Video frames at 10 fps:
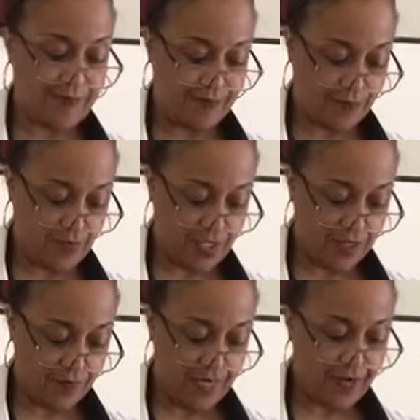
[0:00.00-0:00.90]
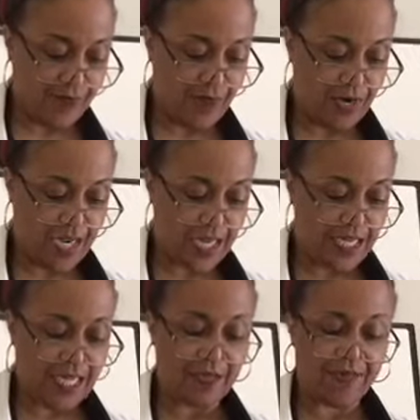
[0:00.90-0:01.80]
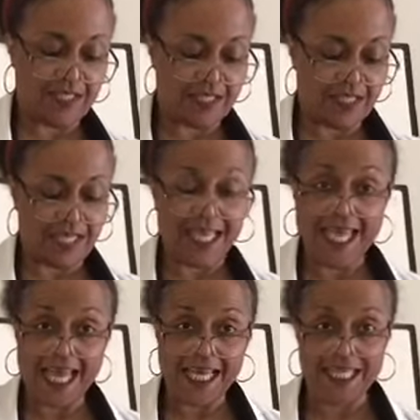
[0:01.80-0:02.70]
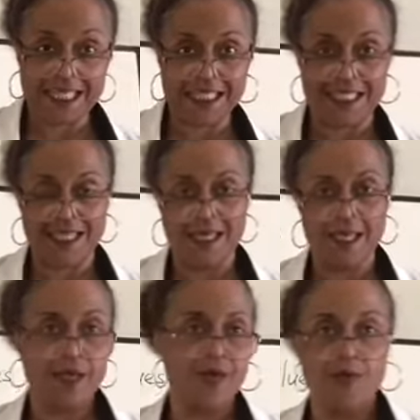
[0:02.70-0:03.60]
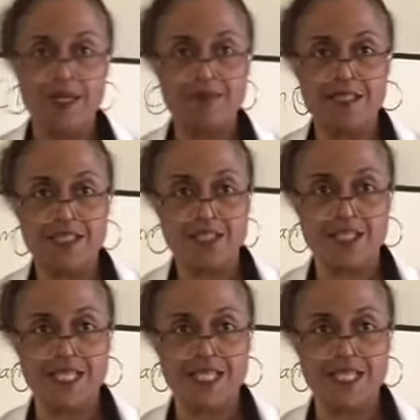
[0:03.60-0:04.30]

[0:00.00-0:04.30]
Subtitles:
Portion of nephron that empties it to the calyx. What empties it to the